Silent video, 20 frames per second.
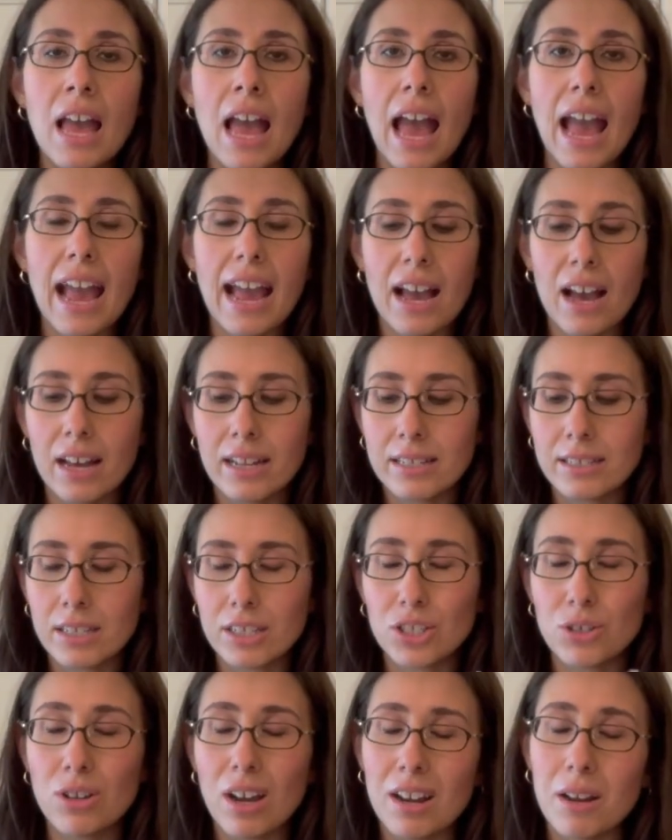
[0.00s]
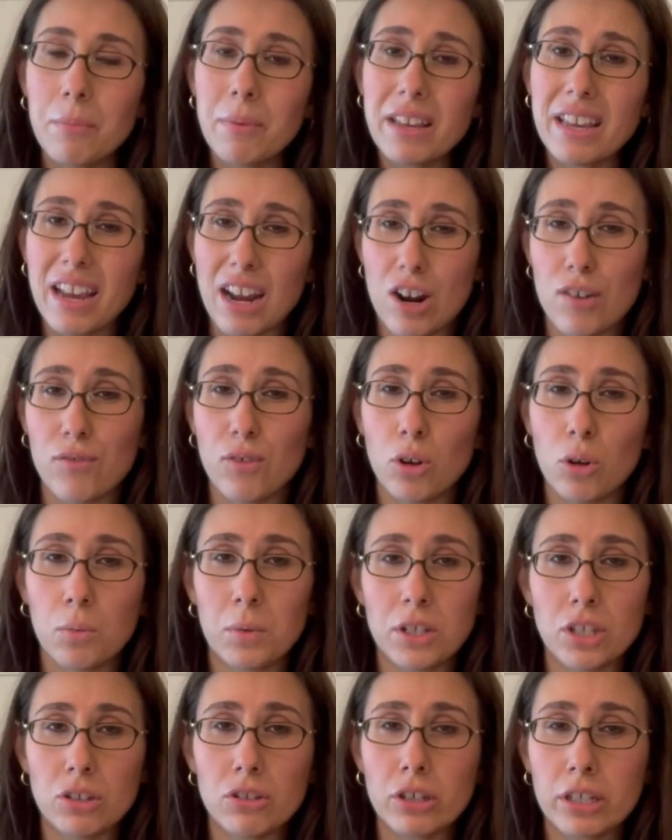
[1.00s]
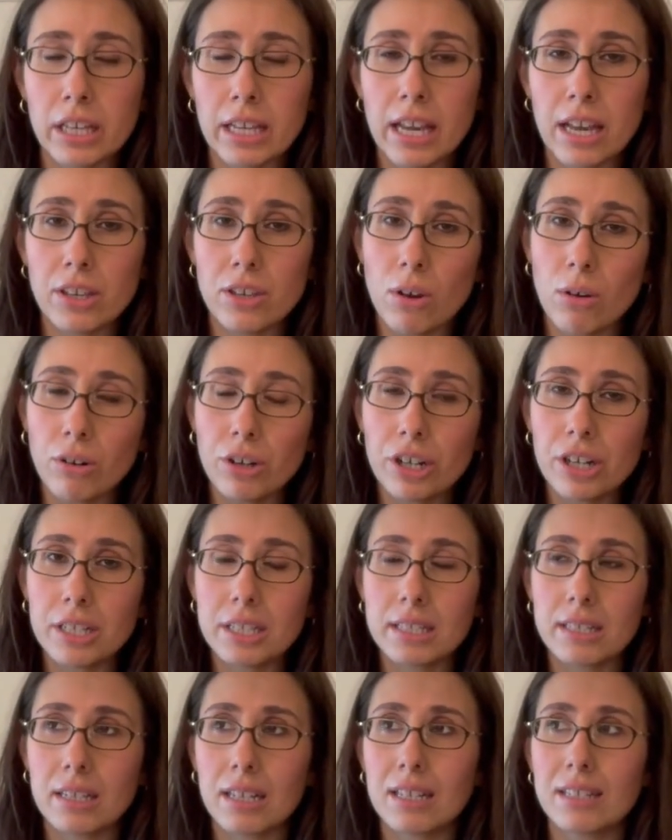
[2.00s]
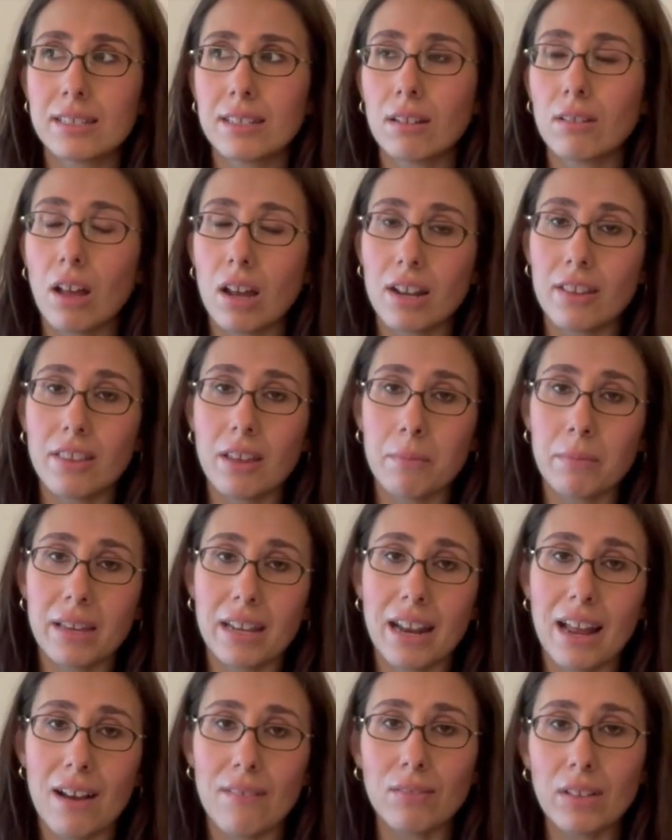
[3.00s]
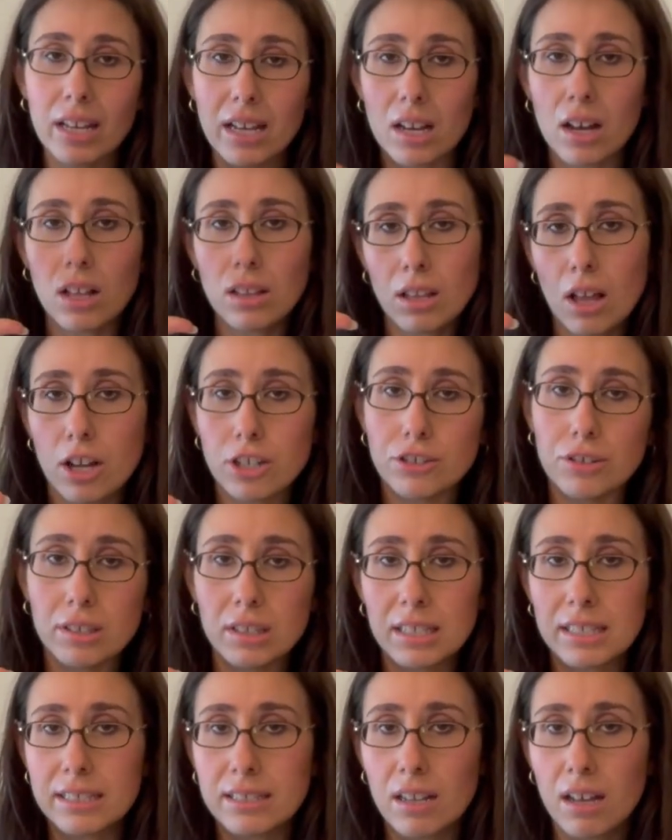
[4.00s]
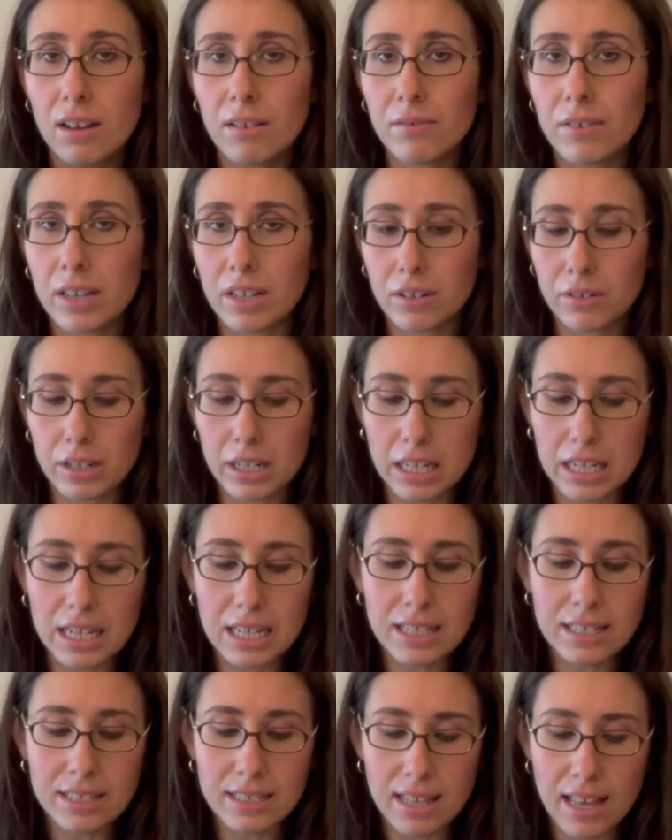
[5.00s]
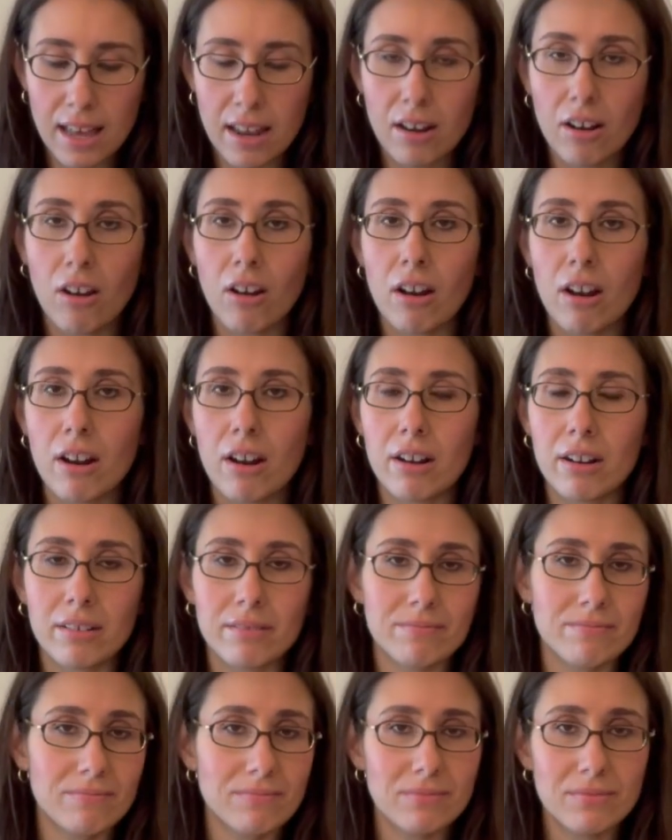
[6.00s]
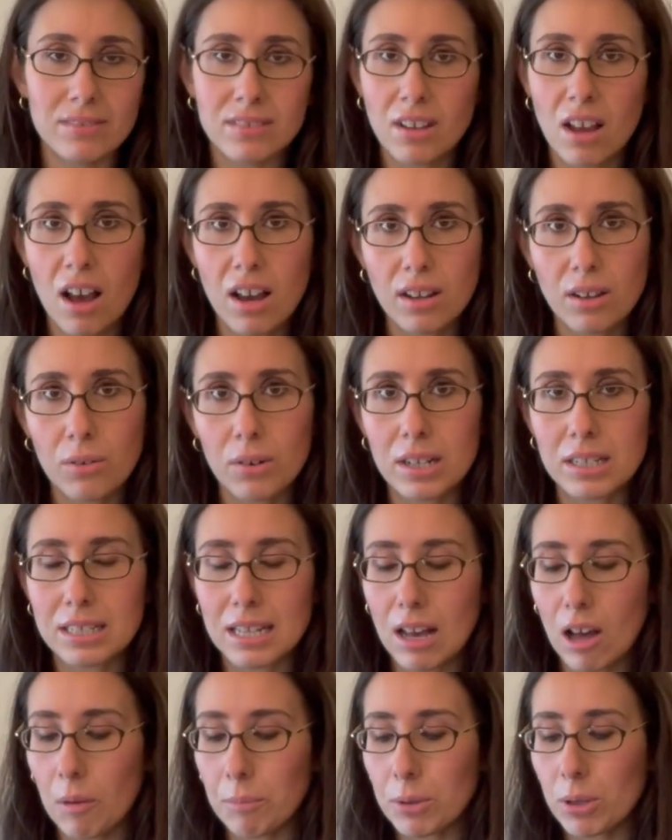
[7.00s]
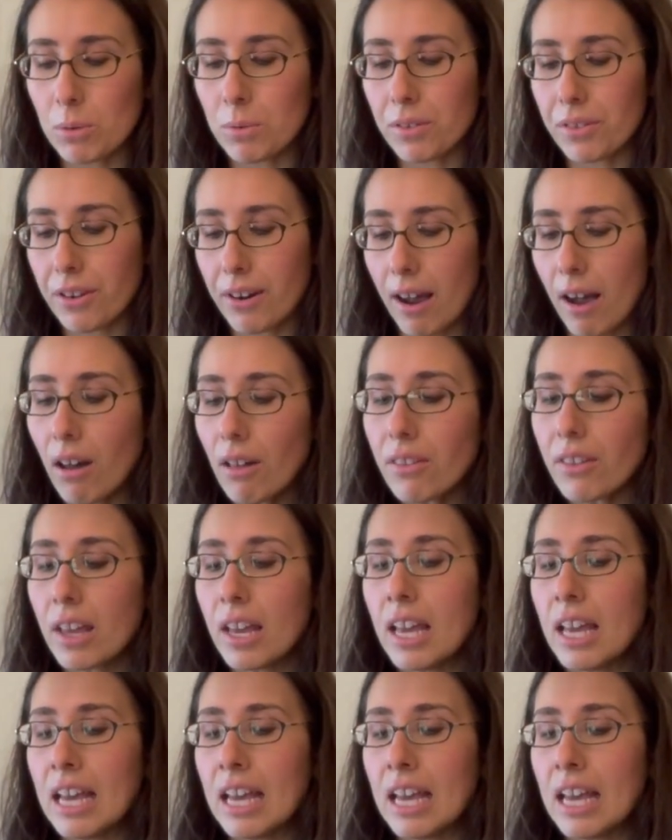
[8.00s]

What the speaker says: And you gotta be careful when you're looking at yogurts, because a lot of them can have like a laundry list of ingredients that are not going to help you with your health.